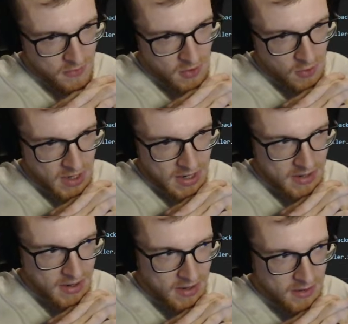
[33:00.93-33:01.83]
your ad
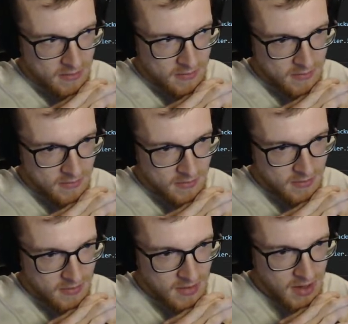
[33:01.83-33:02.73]
hell.
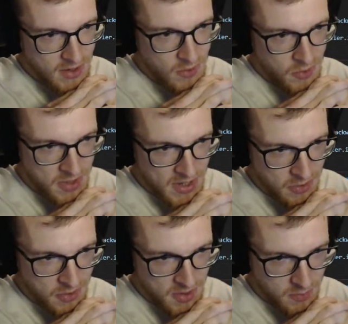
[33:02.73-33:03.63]
I know you
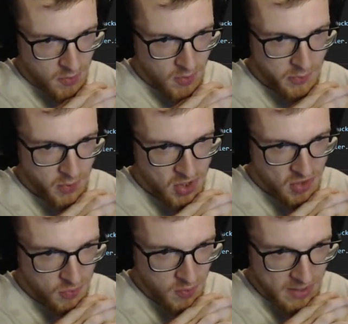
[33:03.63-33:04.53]
cannot hear me. We will
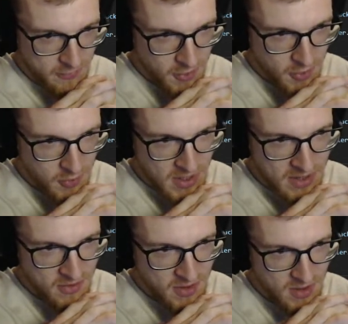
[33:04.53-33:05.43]
just wait for you
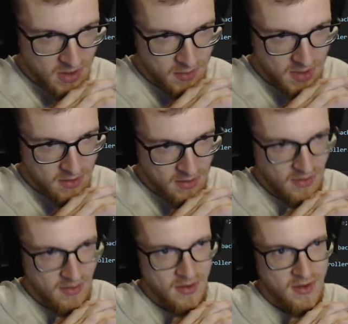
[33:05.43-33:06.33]
guys a little bit.
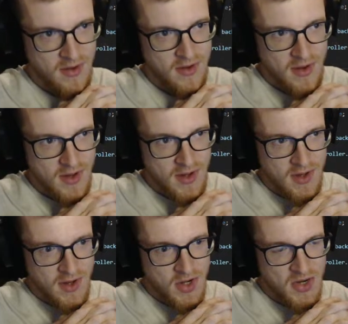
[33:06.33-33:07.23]

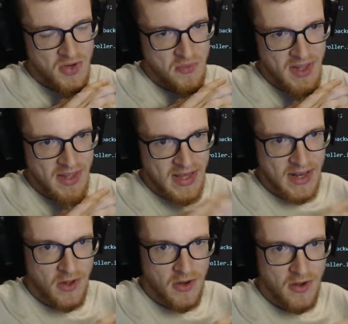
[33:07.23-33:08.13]
Shouldn't be that
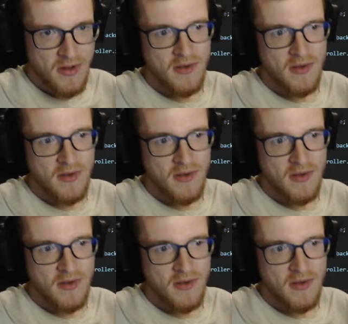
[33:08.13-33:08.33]
long.